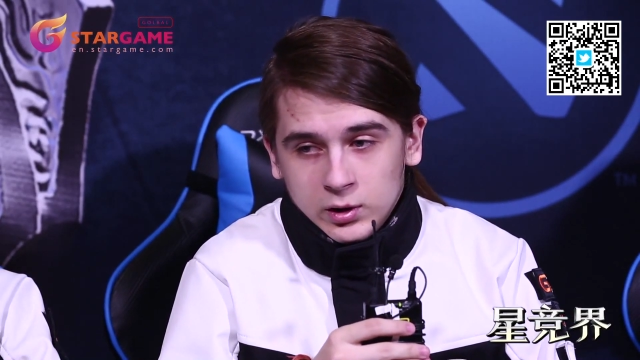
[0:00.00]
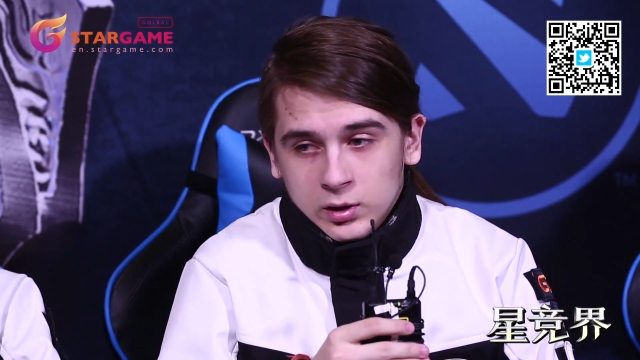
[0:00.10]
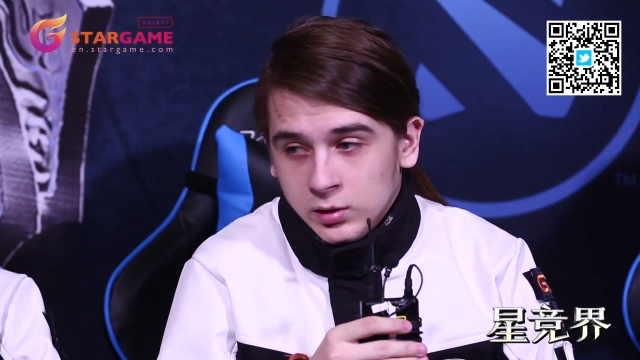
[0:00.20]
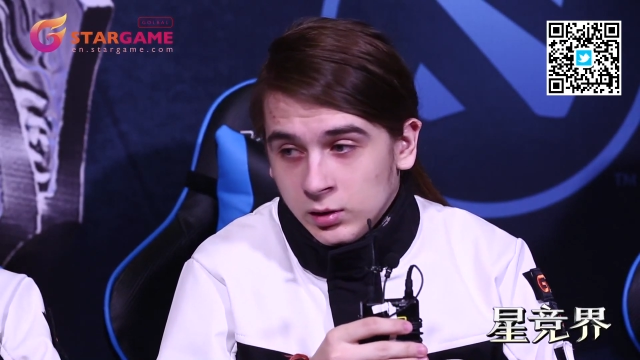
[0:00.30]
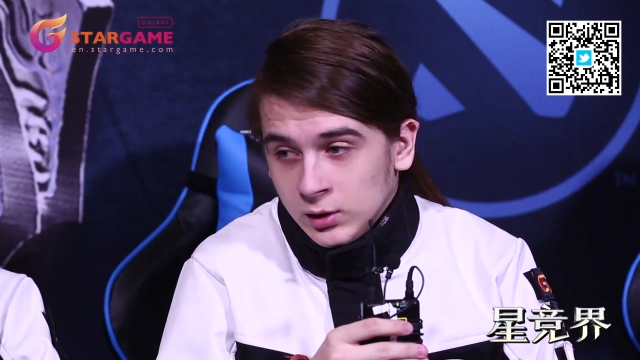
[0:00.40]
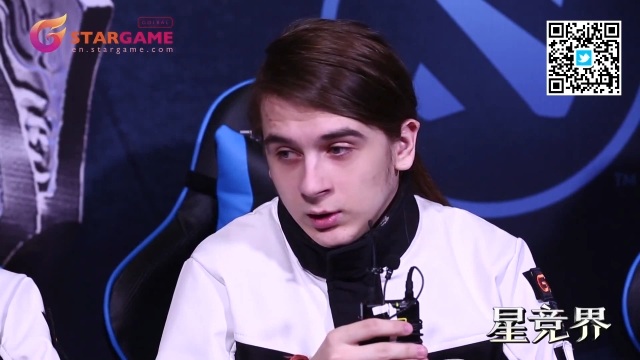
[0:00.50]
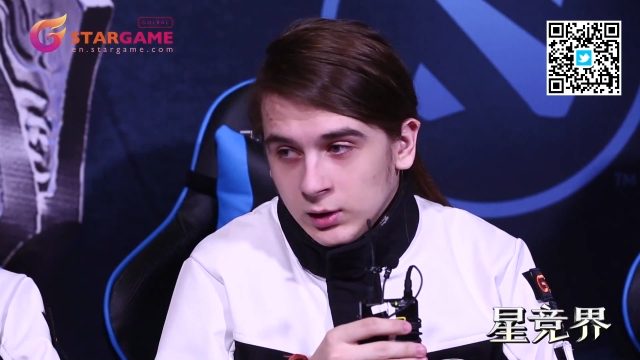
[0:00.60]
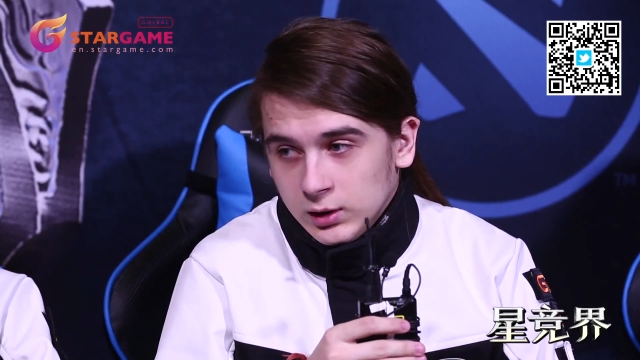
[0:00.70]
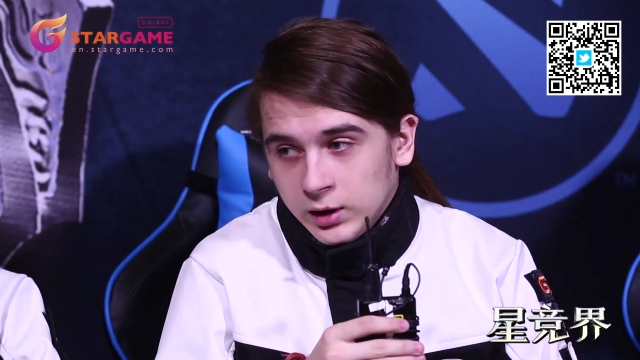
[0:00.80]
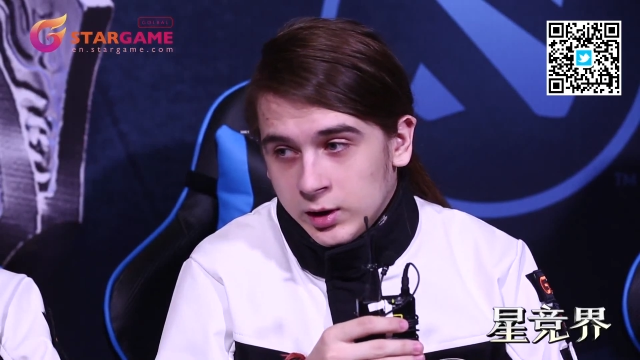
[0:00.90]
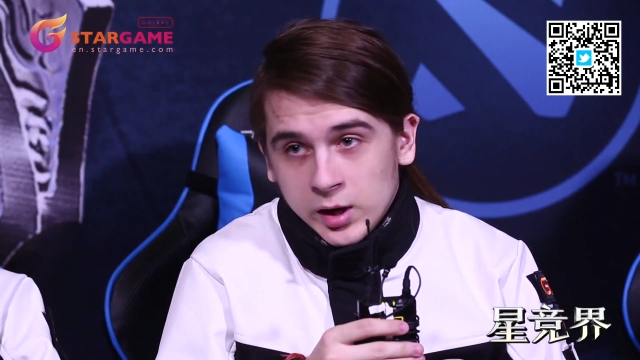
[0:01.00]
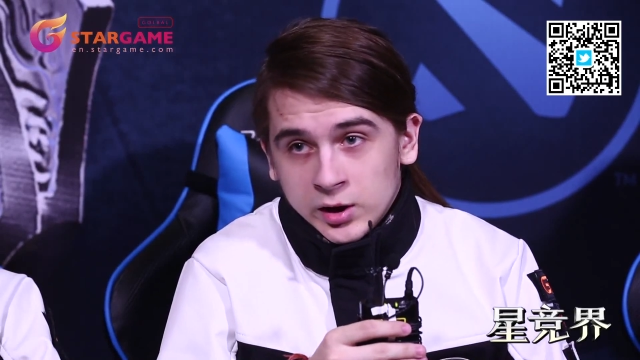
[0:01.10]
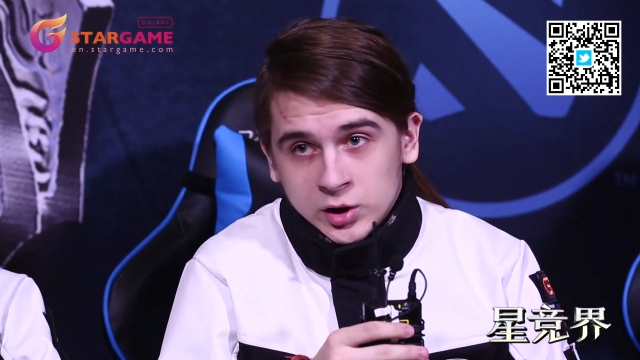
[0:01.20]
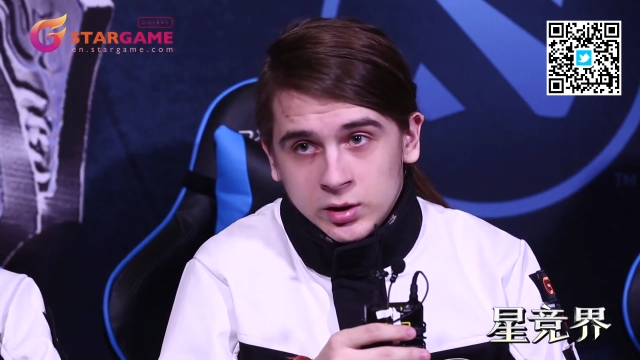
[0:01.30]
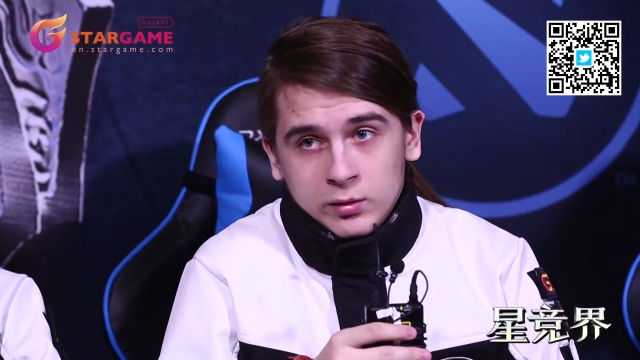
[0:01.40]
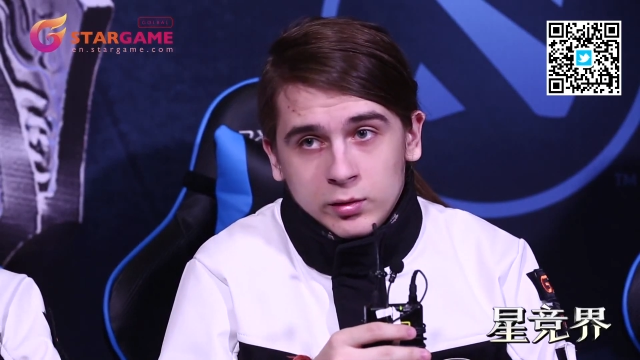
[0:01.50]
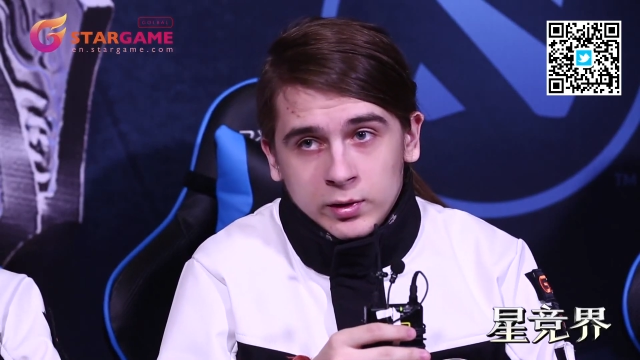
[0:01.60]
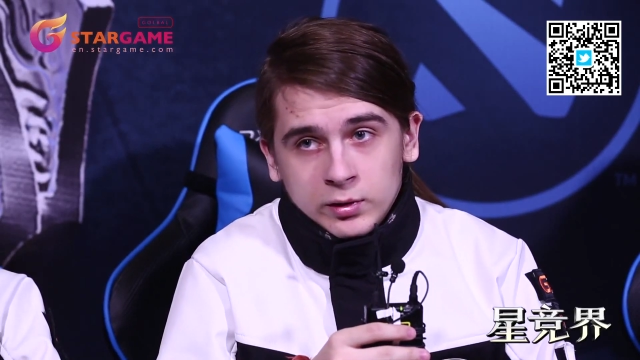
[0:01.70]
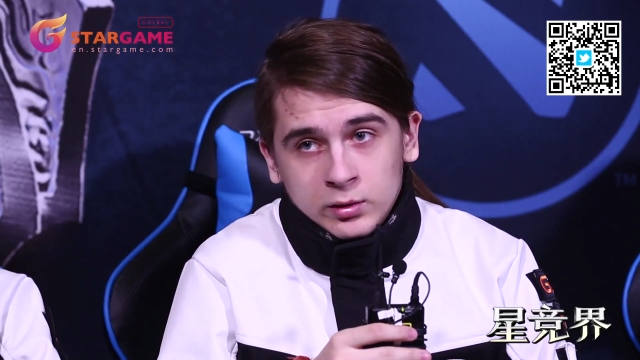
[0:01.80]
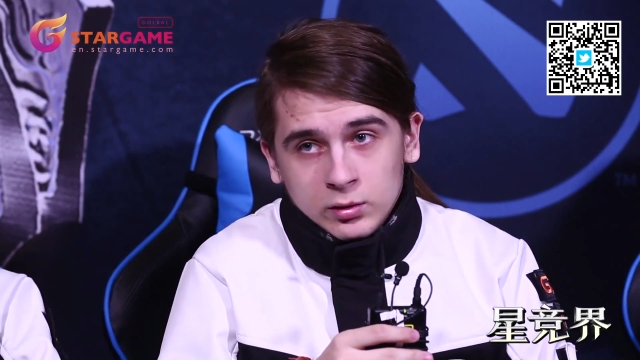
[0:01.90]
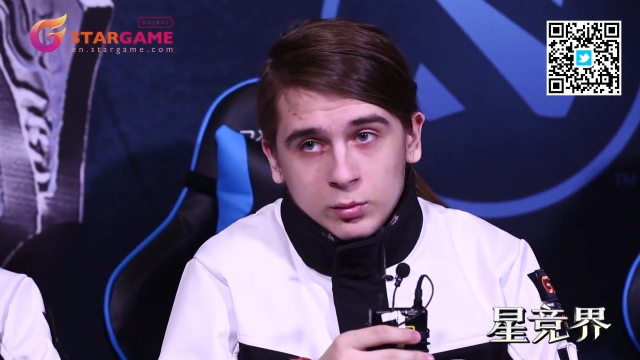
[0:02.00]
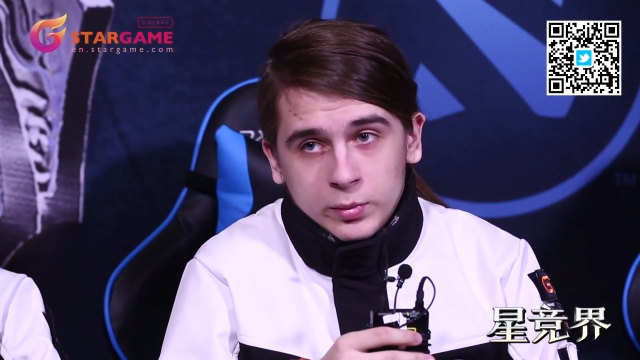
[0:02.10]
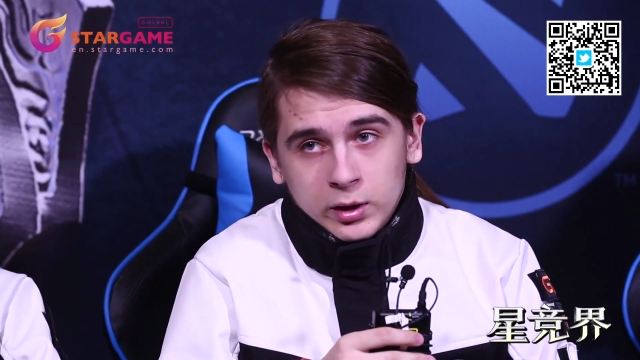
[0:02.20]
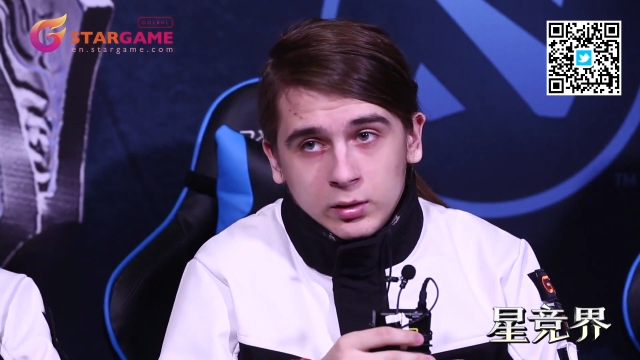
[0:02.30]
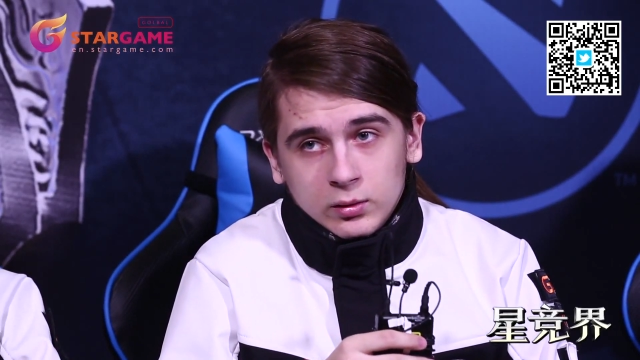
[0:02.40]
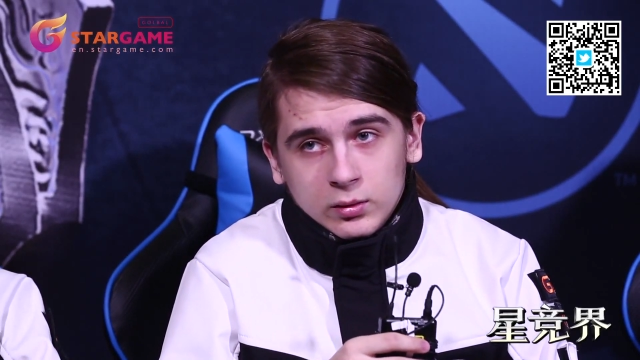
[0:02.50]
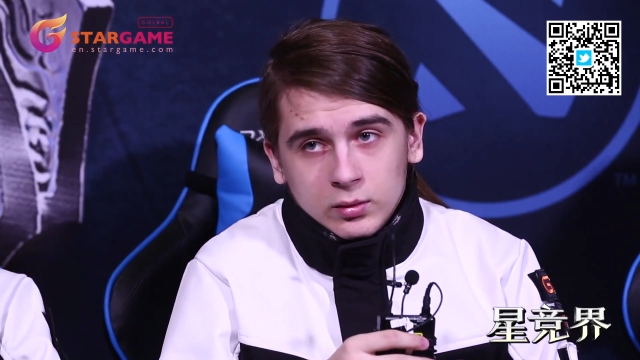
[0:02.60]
really like crushed everyone in Group A.